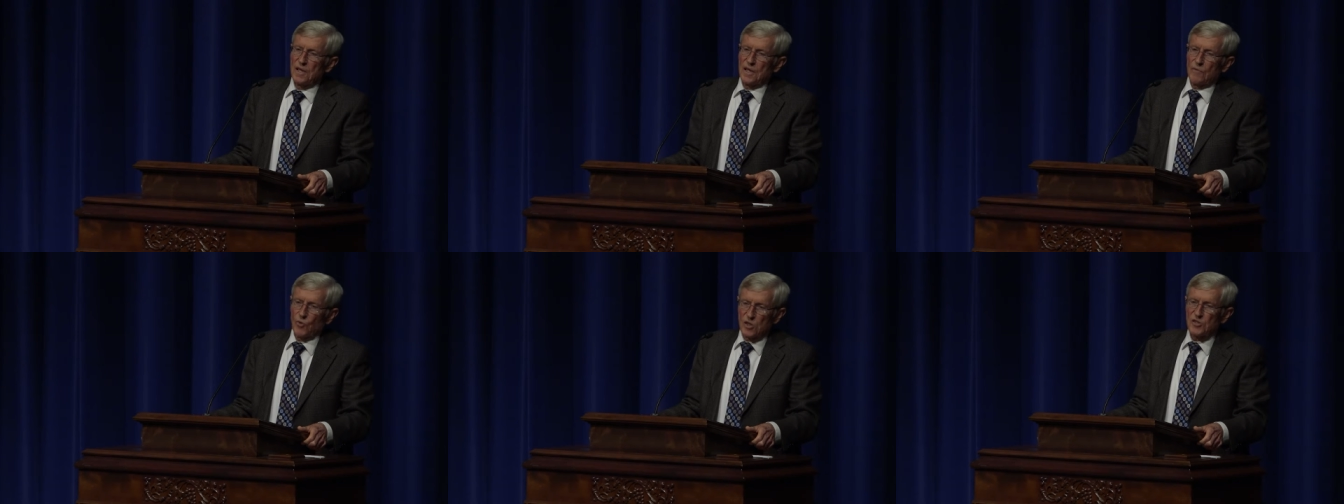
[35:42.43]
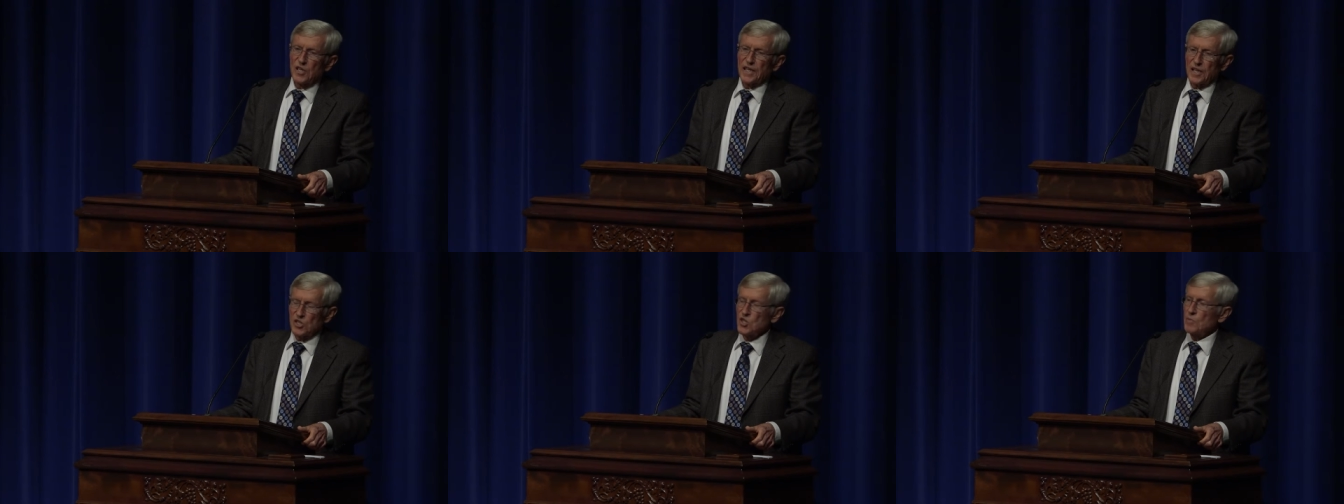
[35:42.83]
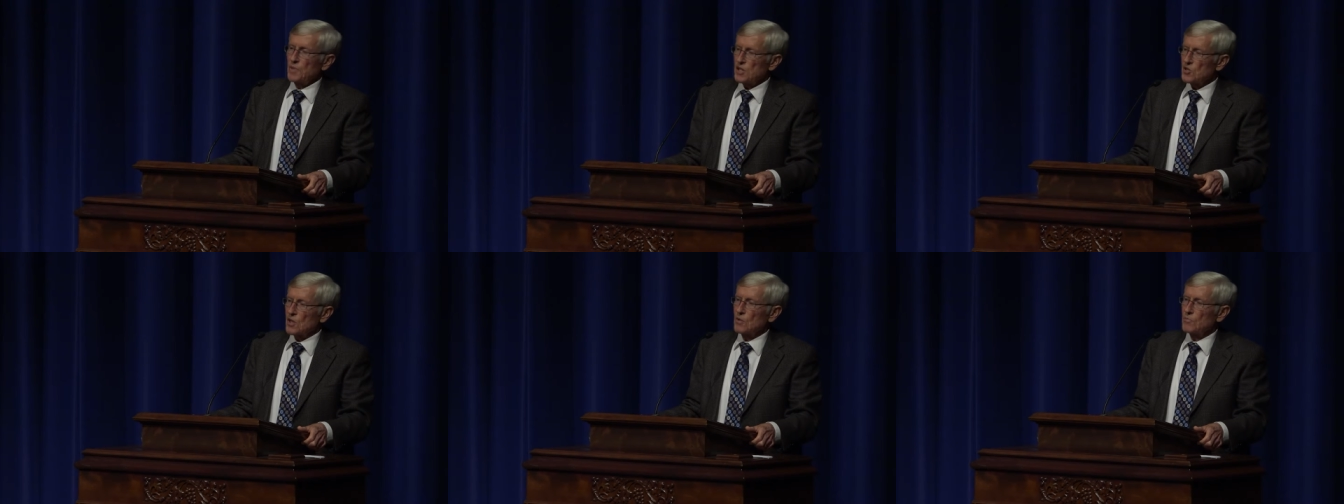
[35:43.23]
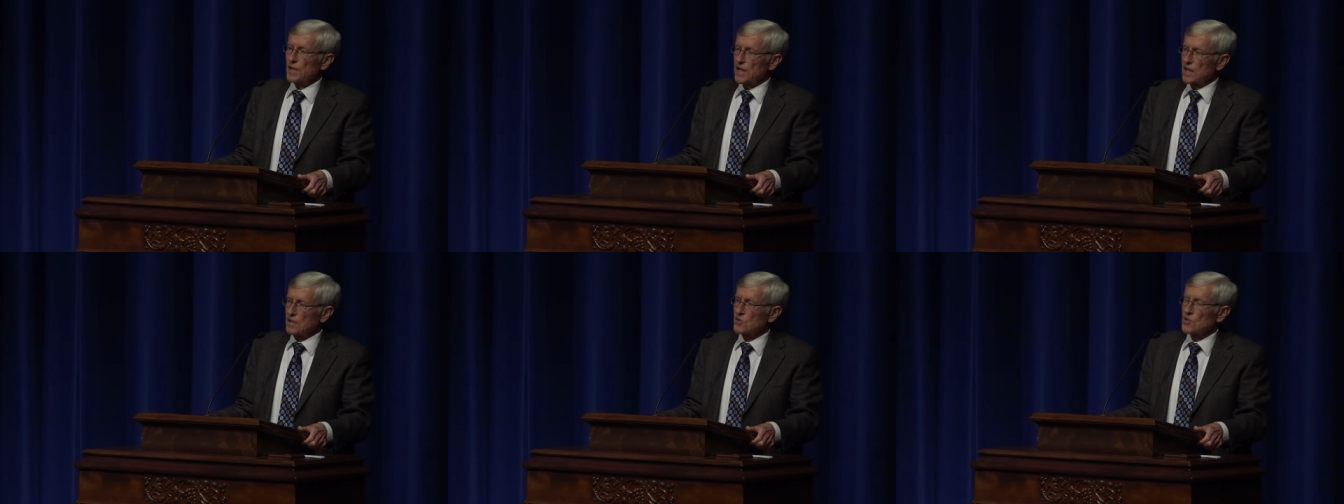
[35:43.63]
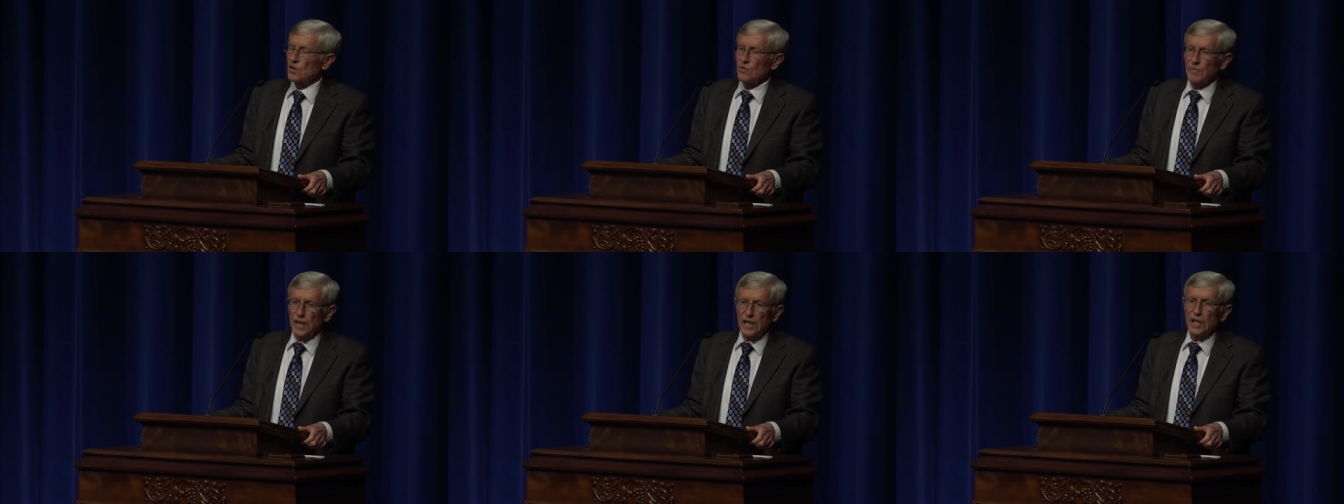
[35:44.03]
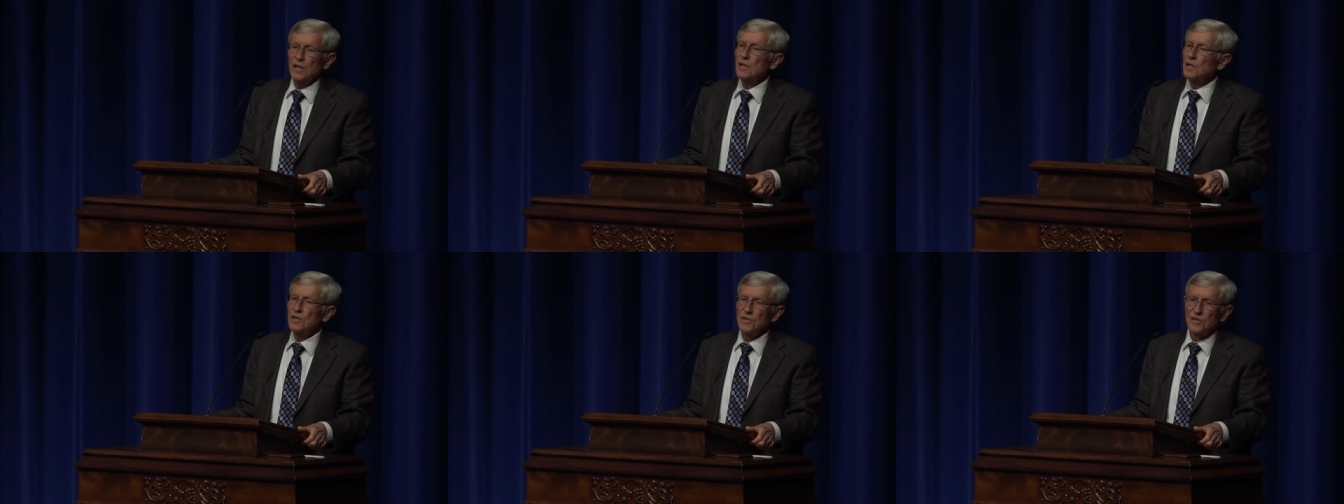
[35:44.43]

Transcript: And once it gets to be so big and so many,